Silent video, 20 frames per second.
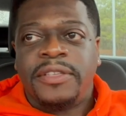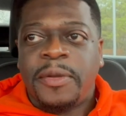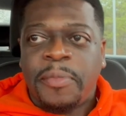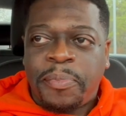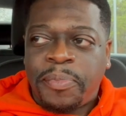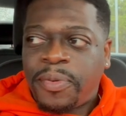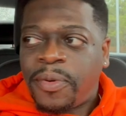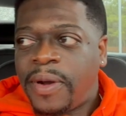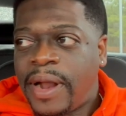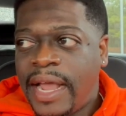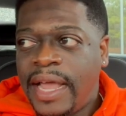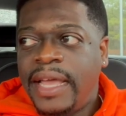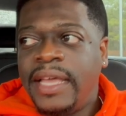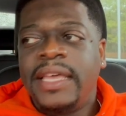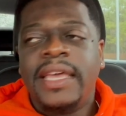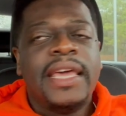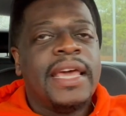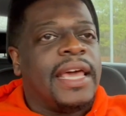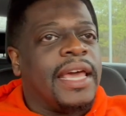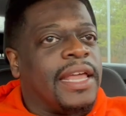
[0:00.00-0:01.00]
You pray
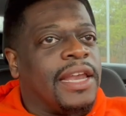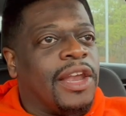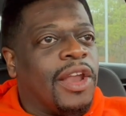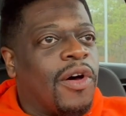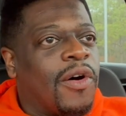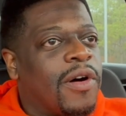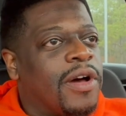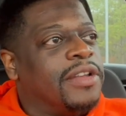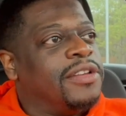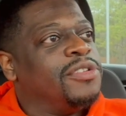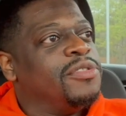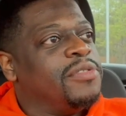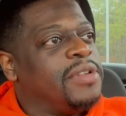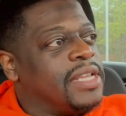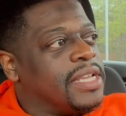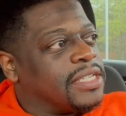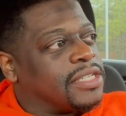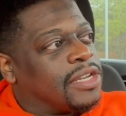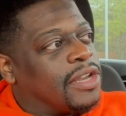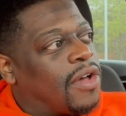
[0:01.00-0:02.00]
and Lord, do
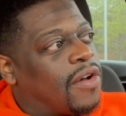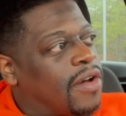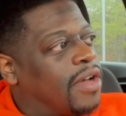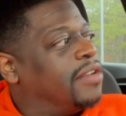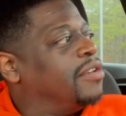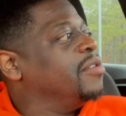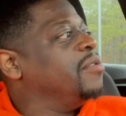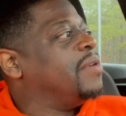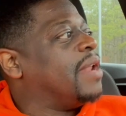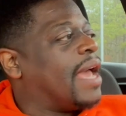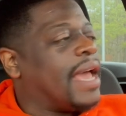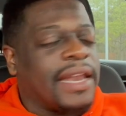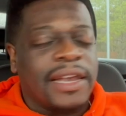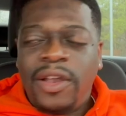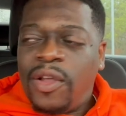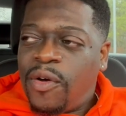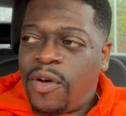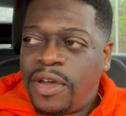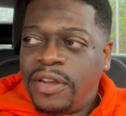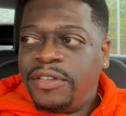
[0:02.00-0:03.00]
this, Lord, do that,
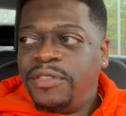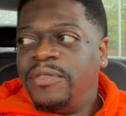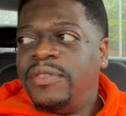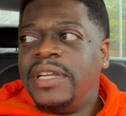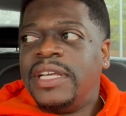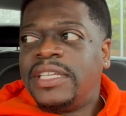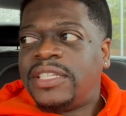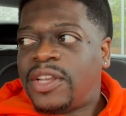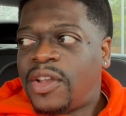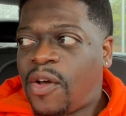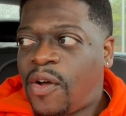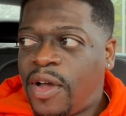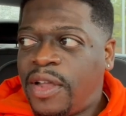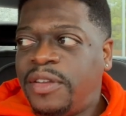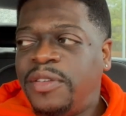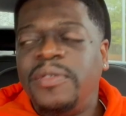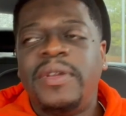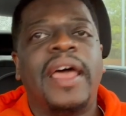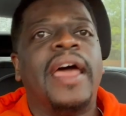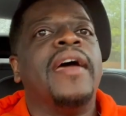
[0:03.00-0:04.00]
Lord, do this, Lord,
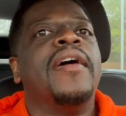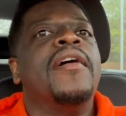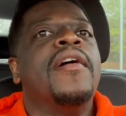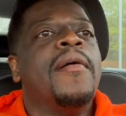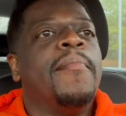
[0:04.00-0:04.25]
do that.